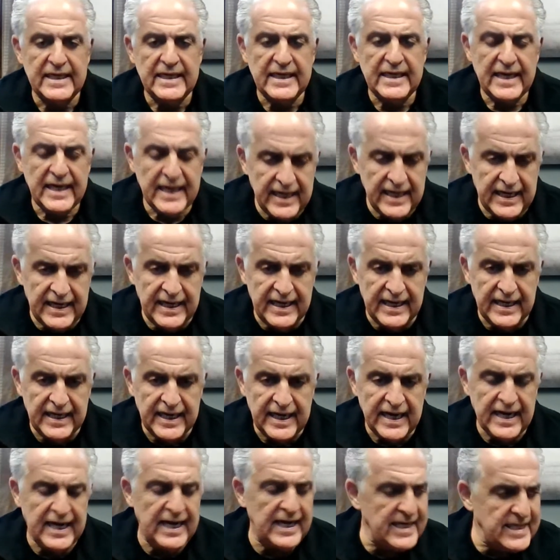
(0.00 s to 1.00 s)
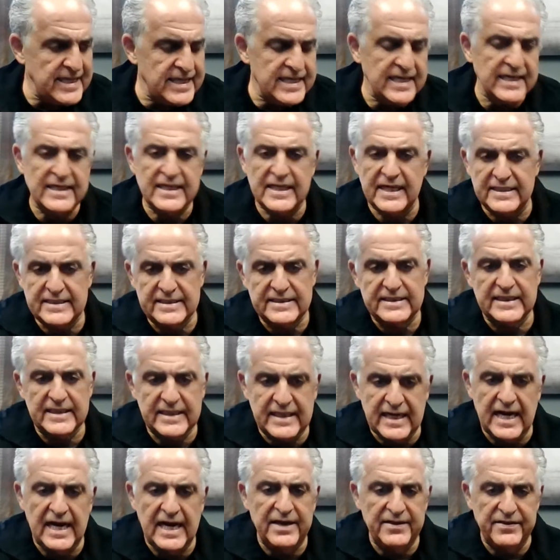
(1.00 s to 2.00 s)
hey, I think that's the
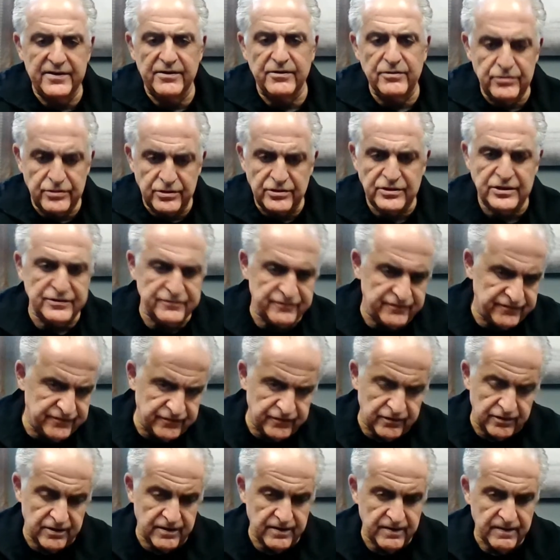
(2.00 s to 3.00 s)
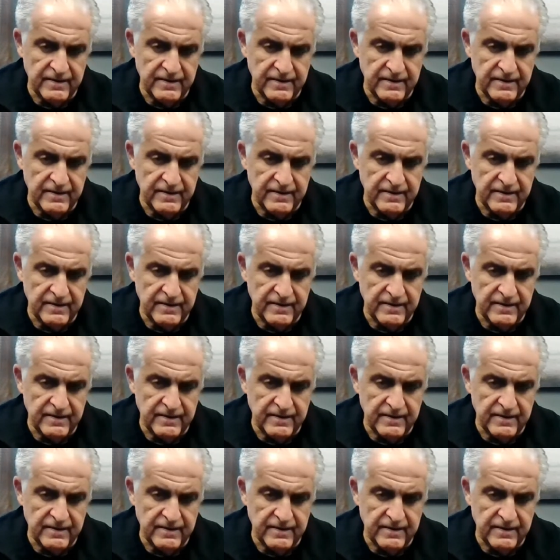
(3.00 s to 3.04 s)
guy they're looking for.